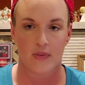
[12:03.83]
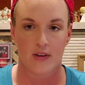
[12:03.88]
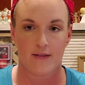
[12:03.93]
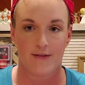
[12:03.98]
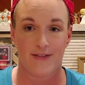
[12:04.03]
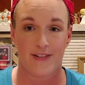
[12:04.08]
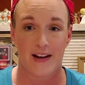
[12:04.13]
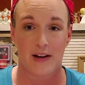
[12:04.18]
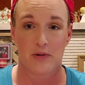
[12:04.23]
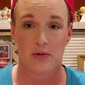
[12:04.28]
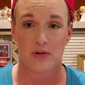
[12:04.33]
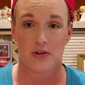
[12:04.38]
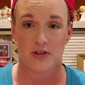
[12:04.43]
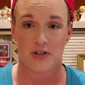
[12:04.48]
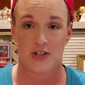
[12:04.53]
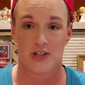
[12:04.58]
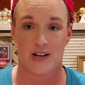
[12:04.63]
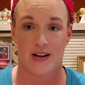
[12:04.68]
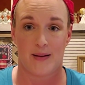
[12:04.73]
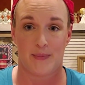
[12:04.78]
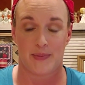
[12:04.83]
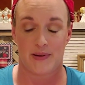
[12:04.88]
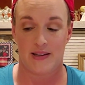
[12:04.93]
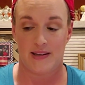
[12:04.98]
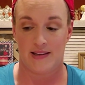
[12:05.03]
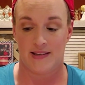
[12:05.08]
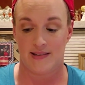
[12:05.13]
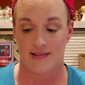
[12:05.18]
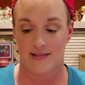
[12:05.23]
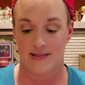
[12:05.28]
Fat Quarter Shop
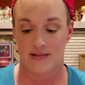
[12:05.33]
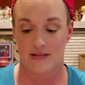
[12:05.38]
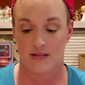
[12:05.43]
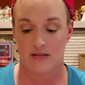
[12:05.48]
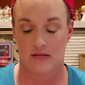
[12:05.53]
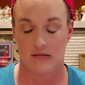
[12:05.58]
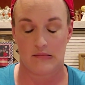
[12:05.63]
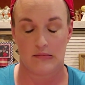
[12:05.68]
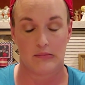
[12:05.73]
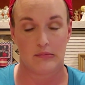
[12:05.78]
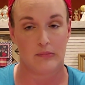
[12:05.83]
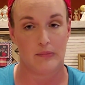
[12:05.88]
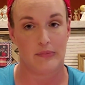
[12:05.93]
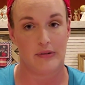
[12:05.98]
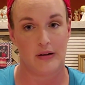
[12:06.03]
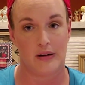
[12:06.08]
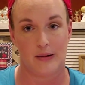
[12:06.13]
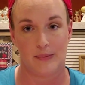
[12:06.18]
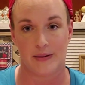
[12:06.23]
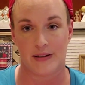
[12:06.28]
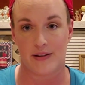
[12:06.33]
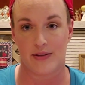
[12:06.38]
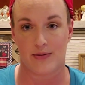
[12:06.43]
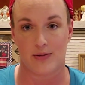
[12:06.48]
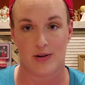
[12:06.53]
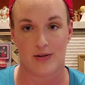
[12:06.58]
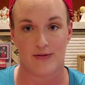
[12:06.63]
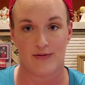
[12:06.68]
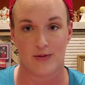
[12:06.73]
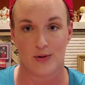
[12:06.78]
is probably
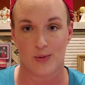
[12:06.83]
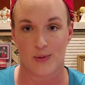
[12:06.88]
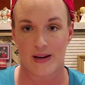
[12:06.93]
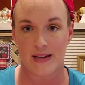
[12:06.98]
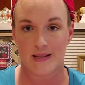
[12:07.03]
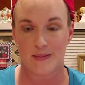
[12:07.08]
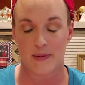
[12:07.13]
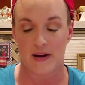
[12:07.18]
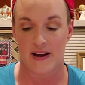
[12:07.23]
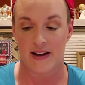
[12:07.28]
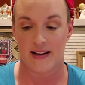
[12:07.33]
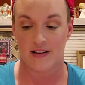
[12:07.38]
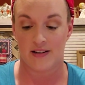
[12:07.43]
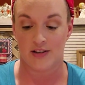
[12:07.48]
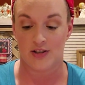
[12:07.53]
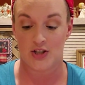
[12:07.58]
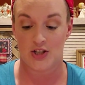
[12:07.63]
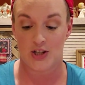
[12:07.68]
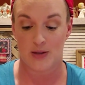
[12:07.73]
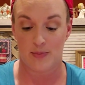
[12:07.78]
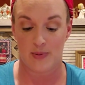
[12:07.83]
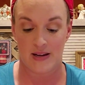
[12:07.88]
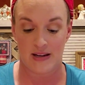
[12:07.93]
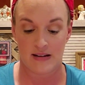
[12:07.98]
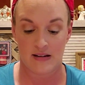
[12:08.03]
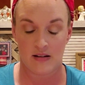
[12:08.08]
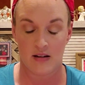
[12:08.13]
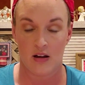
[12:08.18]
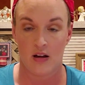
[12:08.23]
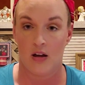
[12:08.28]
3 or 4 weeks behind on
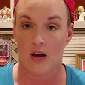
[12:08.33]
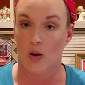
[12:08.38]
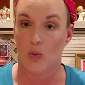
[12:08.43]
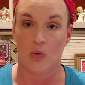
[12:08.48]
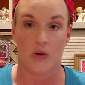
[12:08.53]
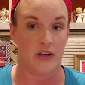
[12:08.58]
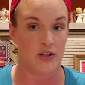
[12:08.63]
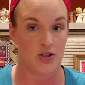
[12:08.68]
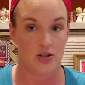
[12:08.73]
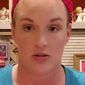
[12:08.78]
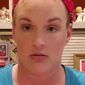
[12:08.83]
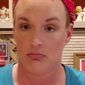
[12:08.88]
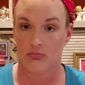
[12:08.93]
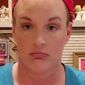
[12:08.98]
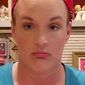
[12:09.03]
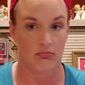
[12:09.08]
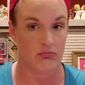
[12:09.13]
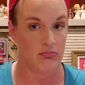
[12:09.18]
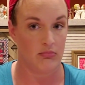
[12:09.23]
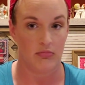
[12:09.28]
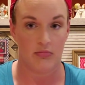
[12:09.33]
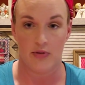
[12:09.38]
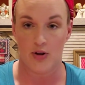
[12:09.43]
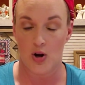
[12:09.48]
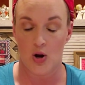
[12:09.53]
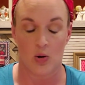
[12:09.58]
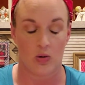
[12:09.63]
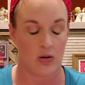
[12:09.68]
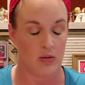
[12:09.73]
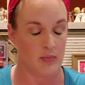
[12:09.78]
shipping, which
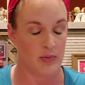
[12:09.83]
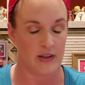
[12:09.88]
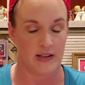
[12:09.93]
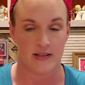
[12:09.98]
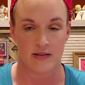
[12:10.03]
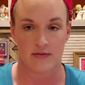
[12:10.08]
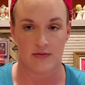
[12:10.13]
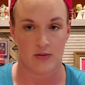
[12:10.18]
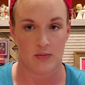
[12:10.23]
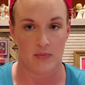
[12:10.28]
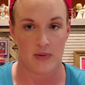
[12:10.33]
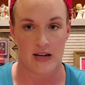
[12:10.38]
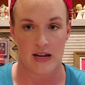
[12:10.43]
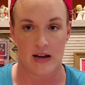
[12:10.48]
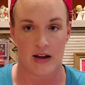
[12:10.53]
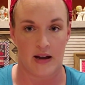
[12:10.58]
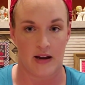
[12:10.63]
no complaints from me.